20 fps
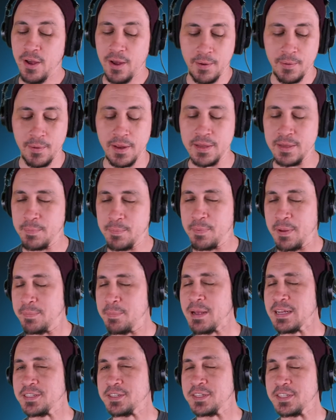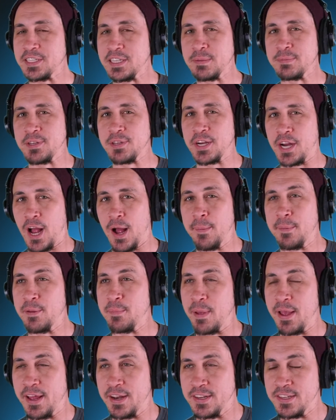It basically seems like
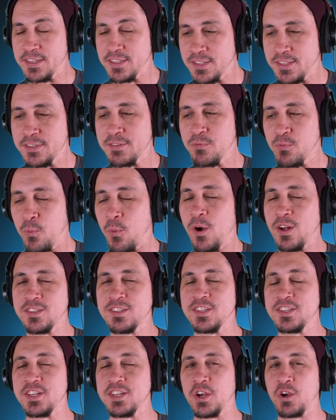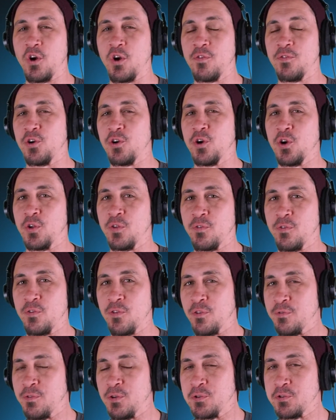Omni-Man wants to take over Earth for
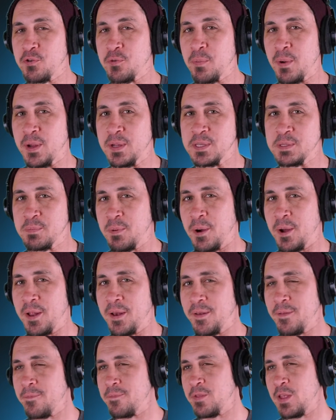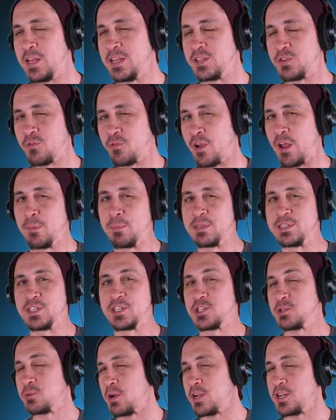the Viltrumites, but his family
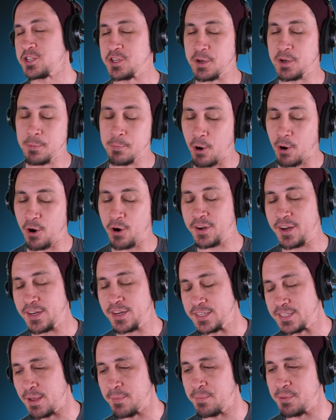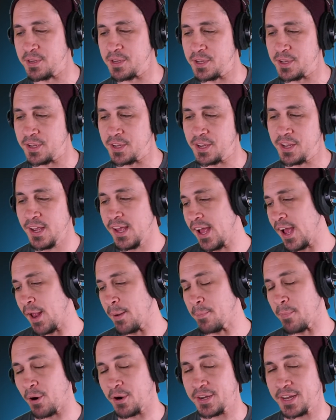situation and Mark and Debbie
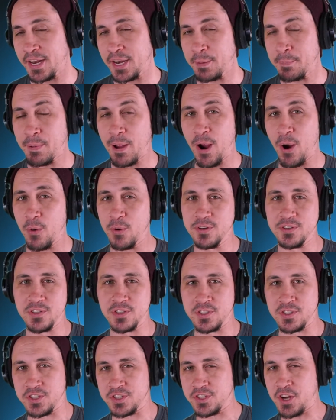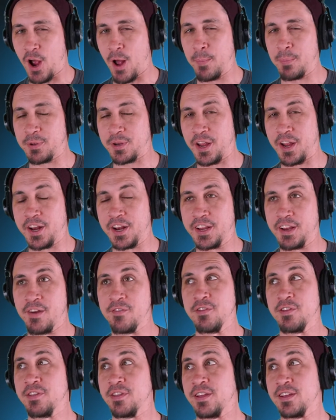and Mark getting powers is just complicating
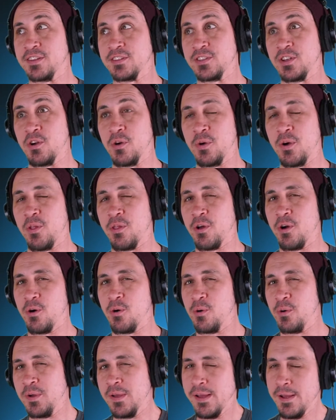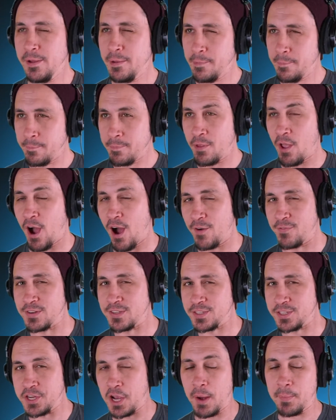everything. So although
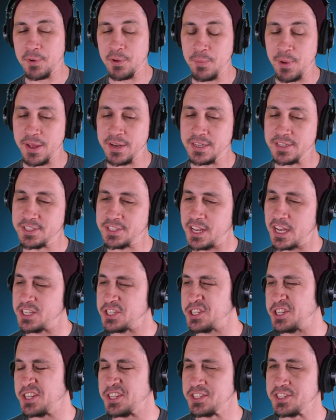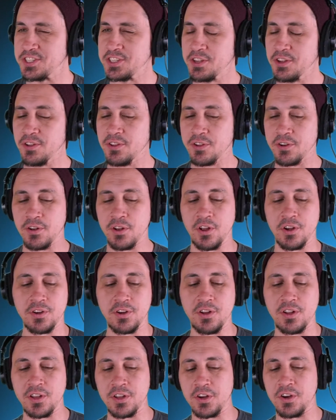obviously Omni-Man is sketchy, it's still a little
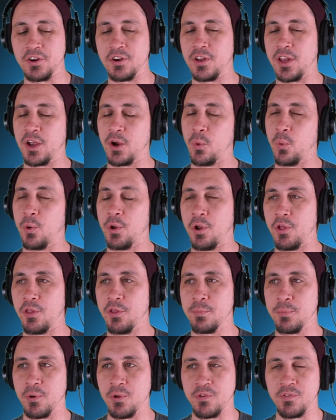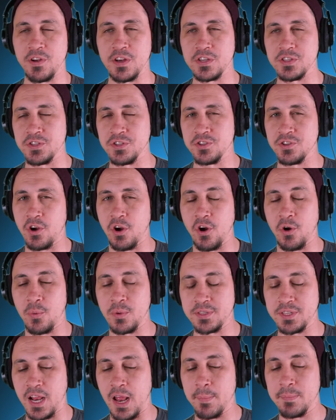unclear, like, what the motivations are and
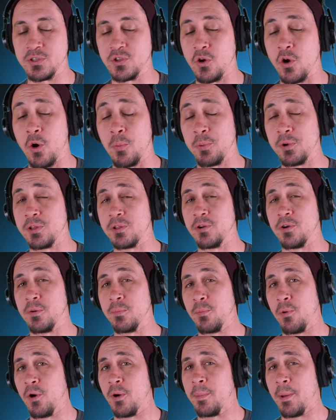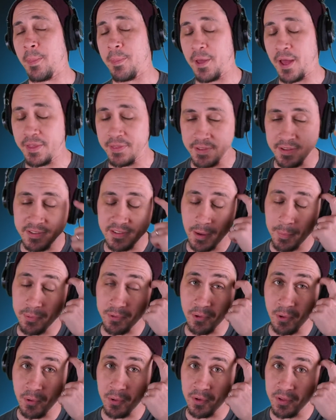what's going to happen. So I hope we learn more about that in this
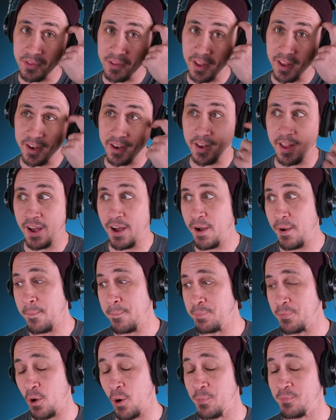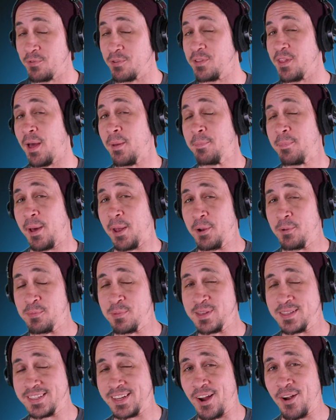episode, and that hopefully that Battle
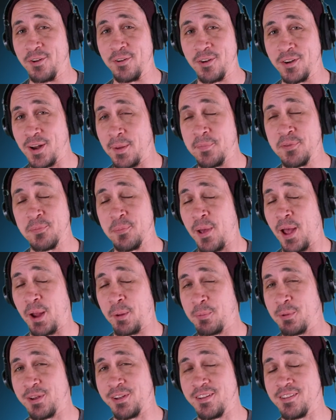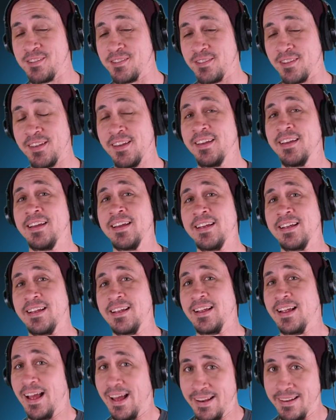Beast character comes back, because
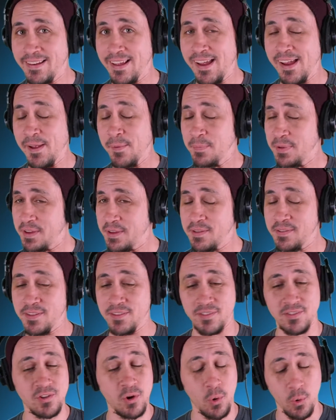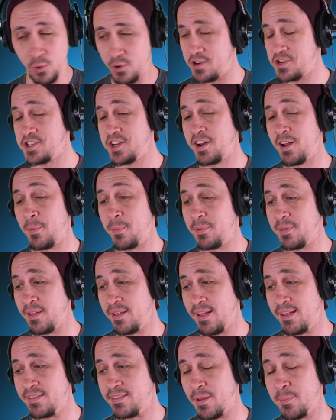goddamn, he just tore shit up in the
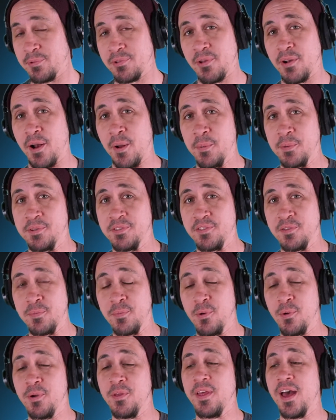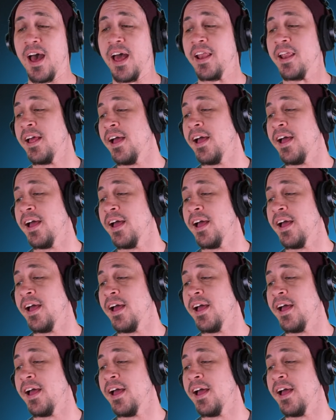last episode. I want to see more of that.